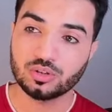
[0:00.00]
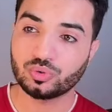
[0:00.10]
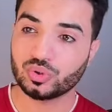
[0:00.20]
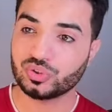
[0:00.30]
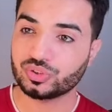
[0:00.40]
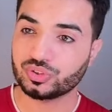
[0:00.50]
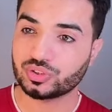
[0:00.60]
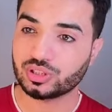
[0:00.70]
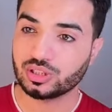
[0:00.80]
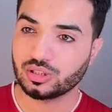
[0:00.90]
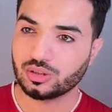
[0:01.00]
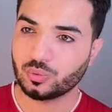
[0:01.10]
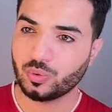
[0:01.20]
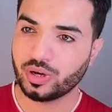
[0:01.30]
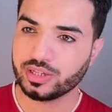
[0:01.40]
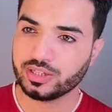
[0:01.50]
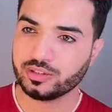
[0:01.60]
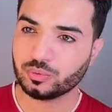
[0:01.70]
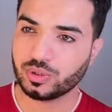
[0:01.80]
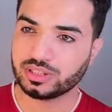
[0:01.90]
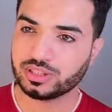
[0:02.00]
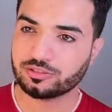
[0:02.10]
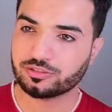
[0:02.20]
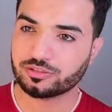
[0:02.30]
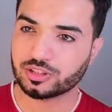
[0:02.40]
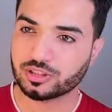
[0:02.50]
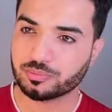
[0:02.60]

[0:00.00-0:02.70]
For instance, what, what if